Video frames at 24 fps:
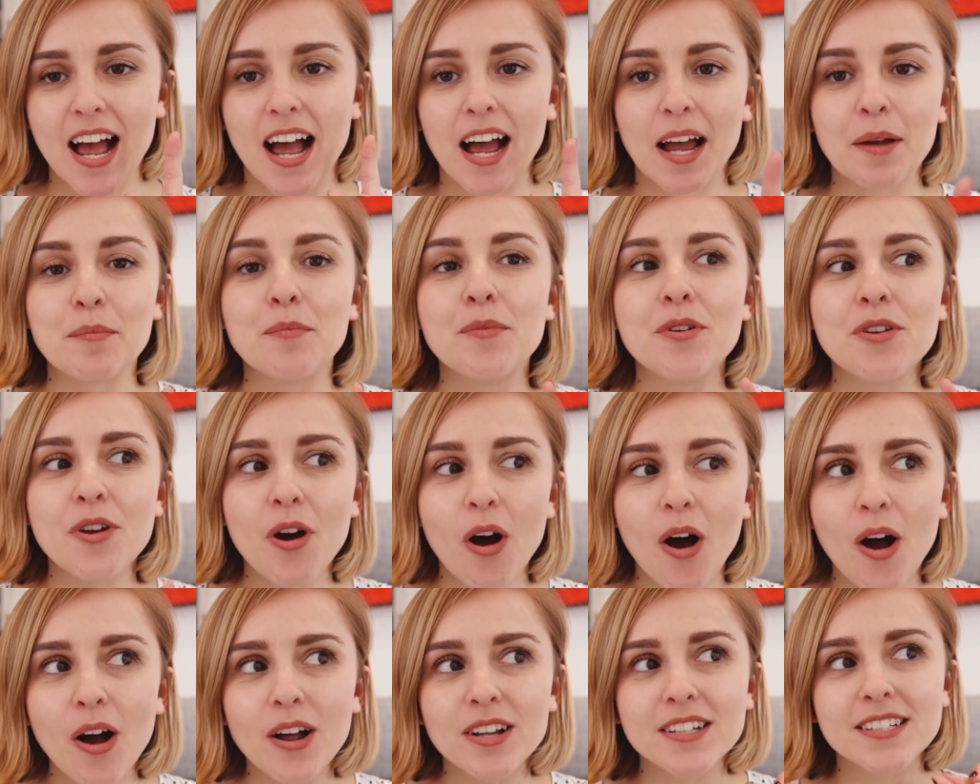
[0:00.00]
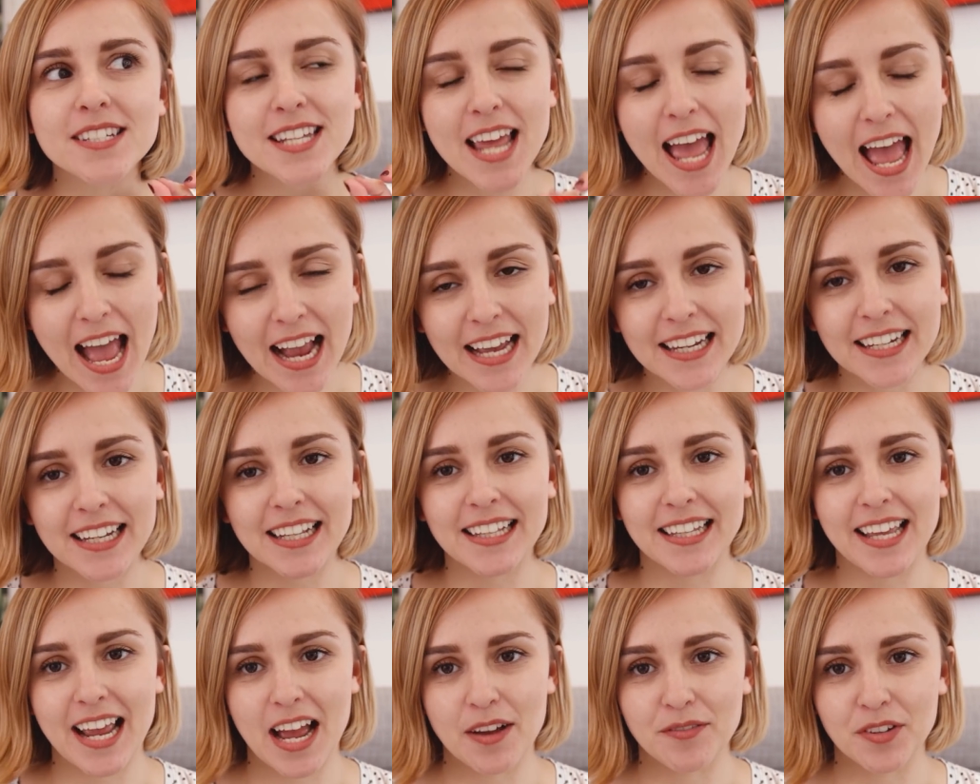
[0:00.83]
I'm not
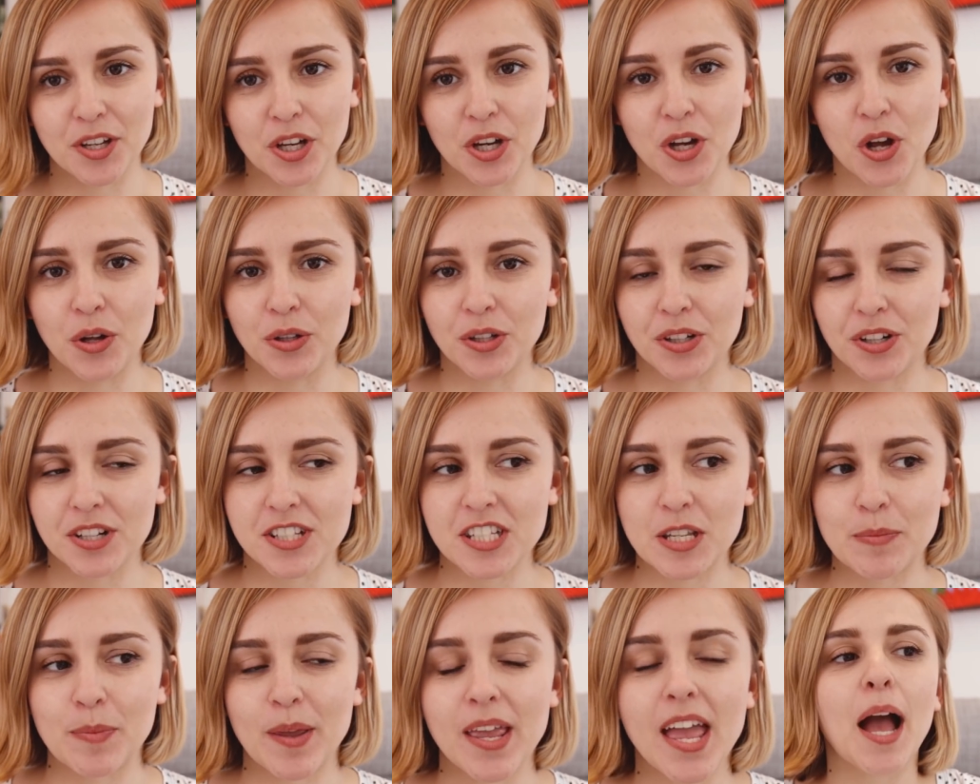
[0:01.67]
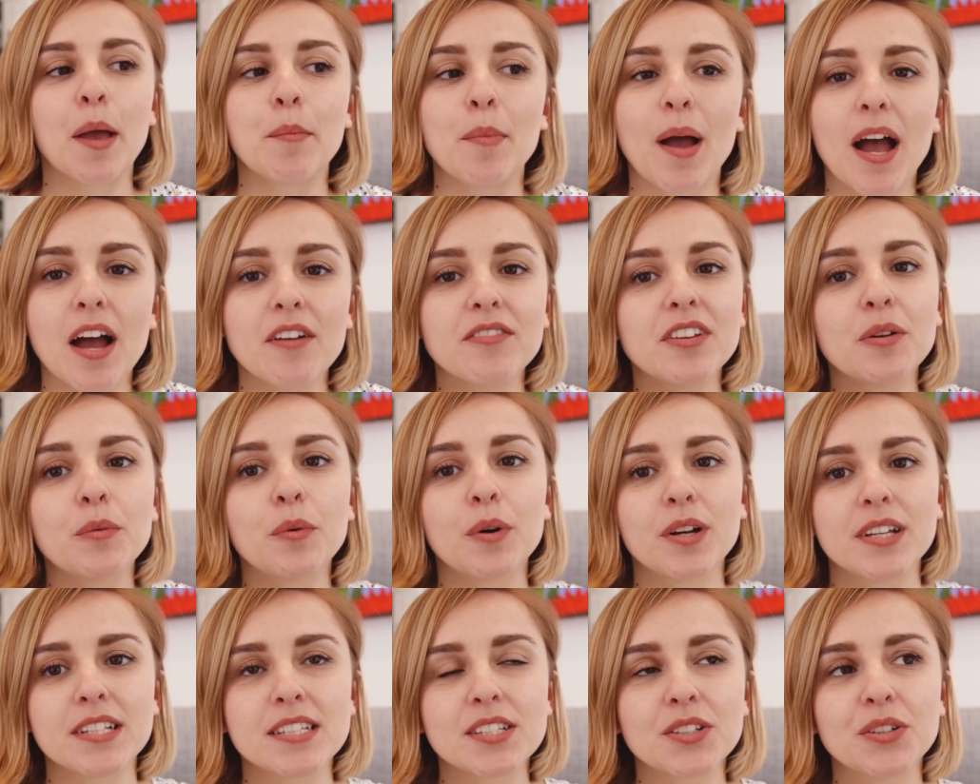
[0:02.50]
technically having a colonoscopy. I'm having
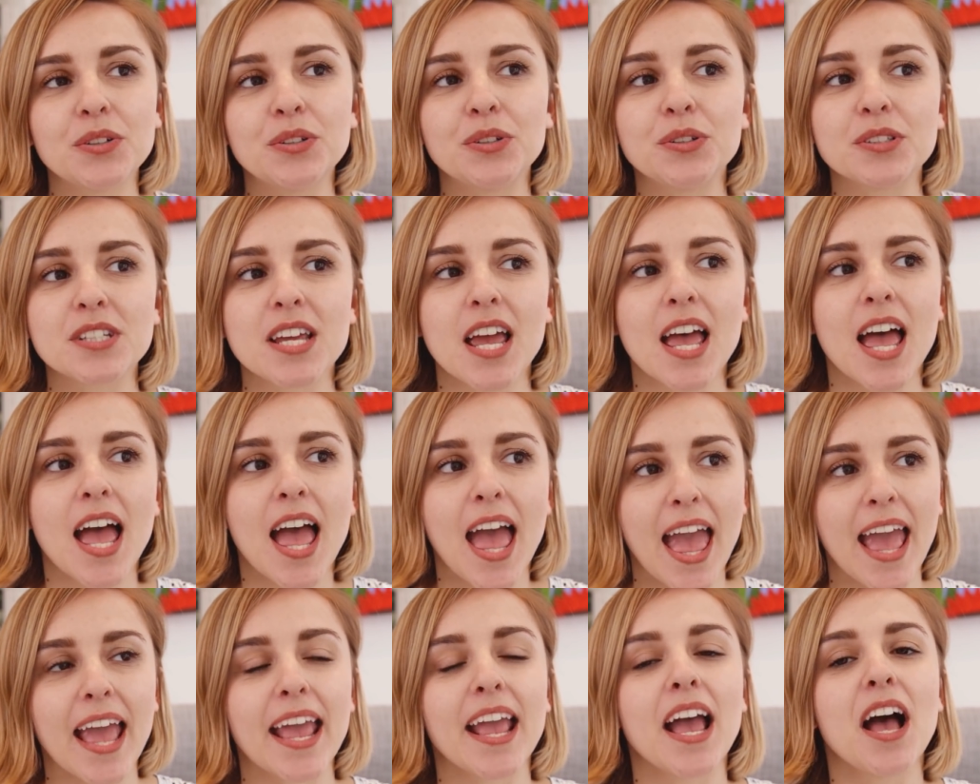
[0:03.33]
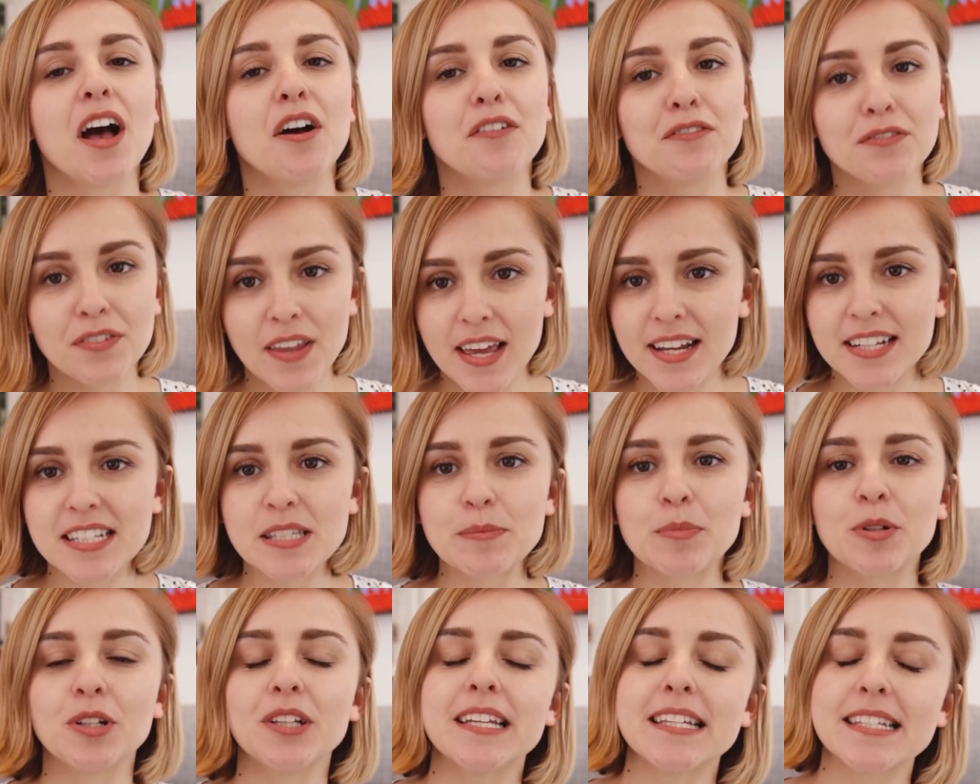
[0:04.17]
what is called a
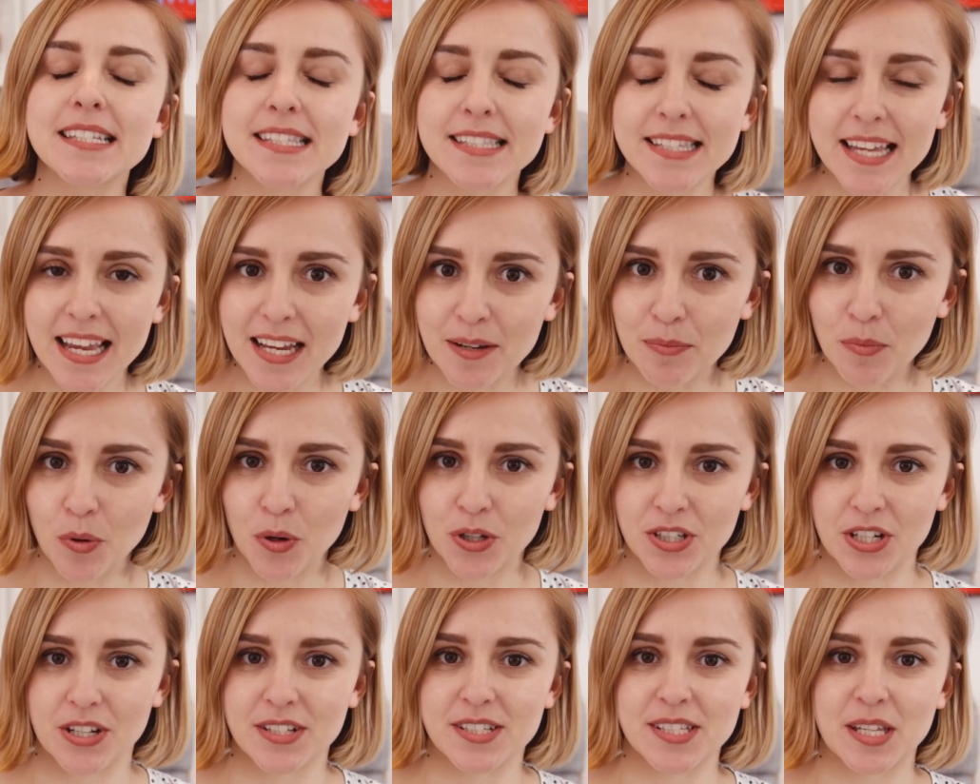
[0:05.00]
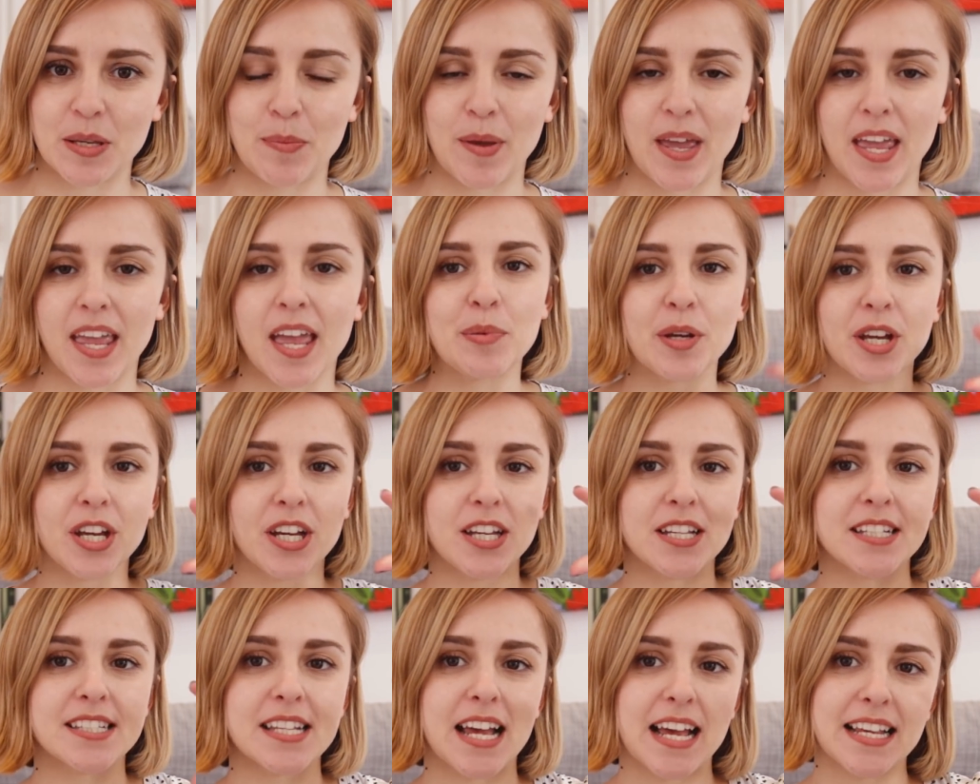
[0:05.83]
flexible sigmoidoscopy
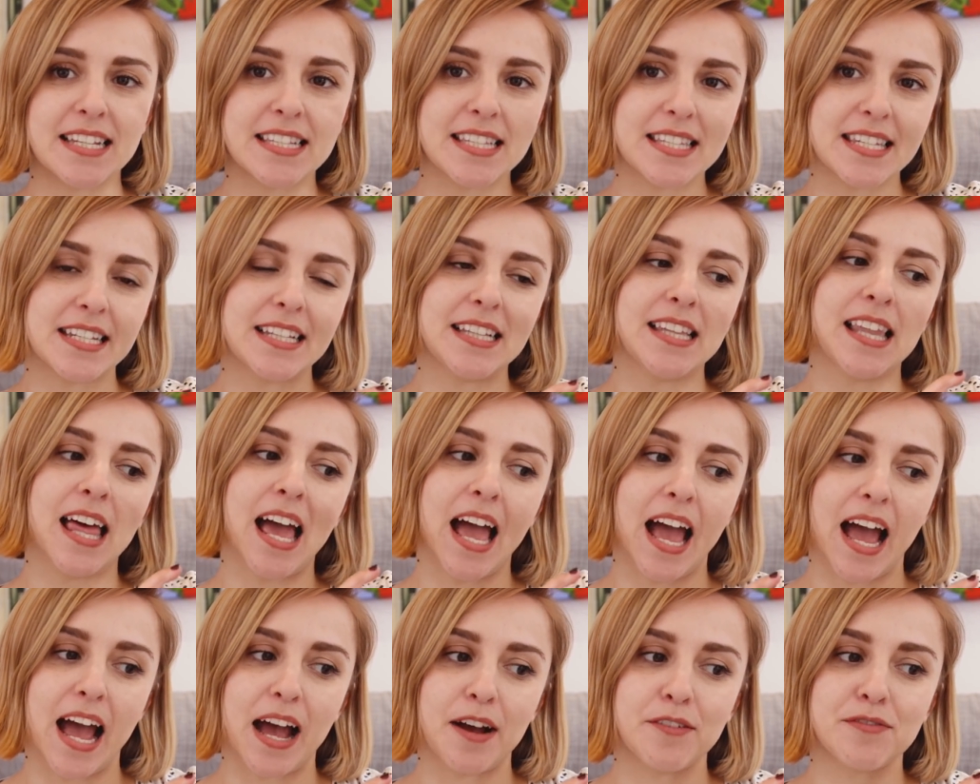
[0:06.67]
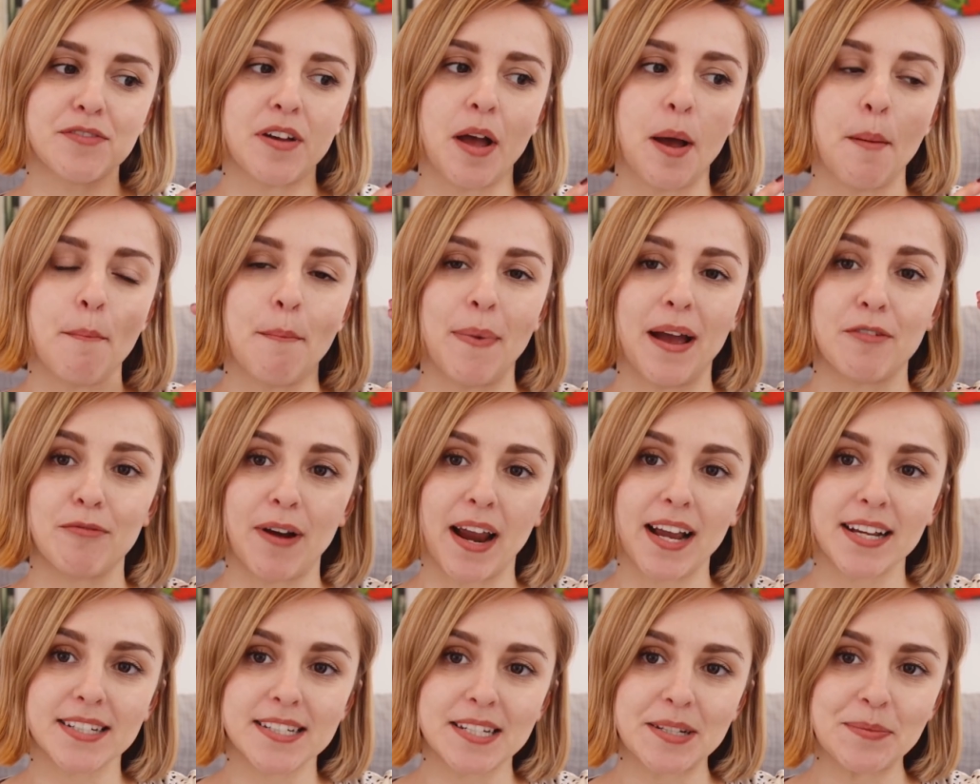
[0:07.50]
because I still have my
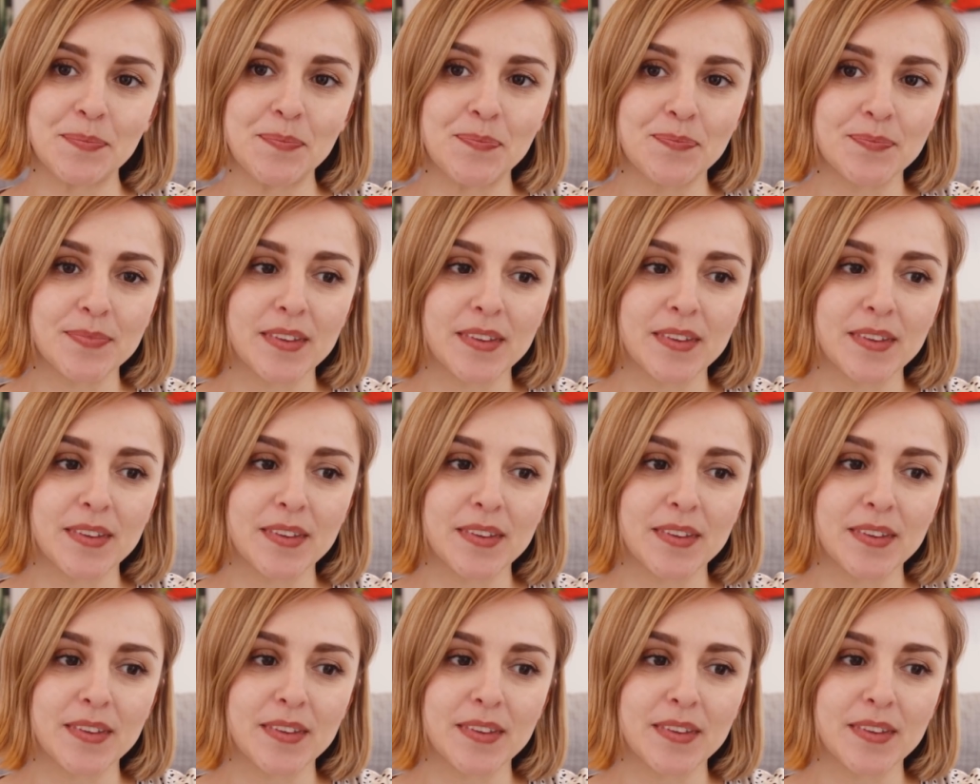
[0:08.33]
rectum